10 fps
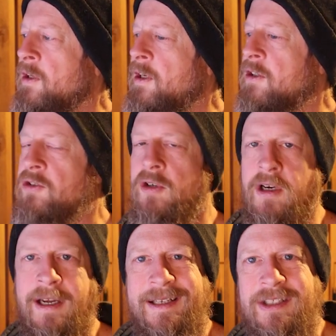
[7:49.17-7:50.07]
here, so you're
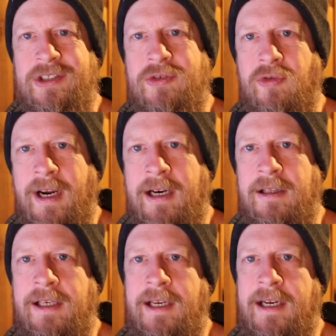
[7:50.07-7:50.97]
kind of
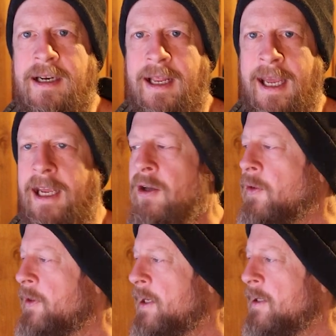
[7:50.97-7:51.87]
straddling at an
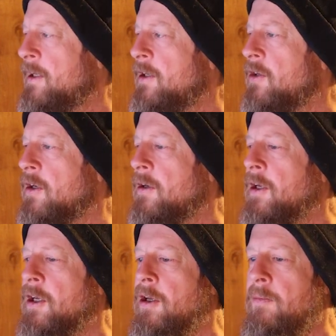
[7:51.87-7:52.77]
angle that heater,
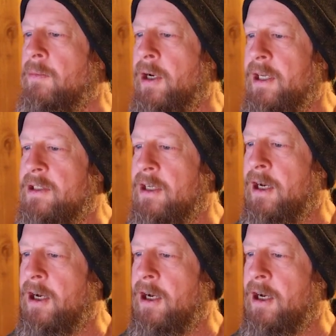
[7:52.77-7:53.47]
but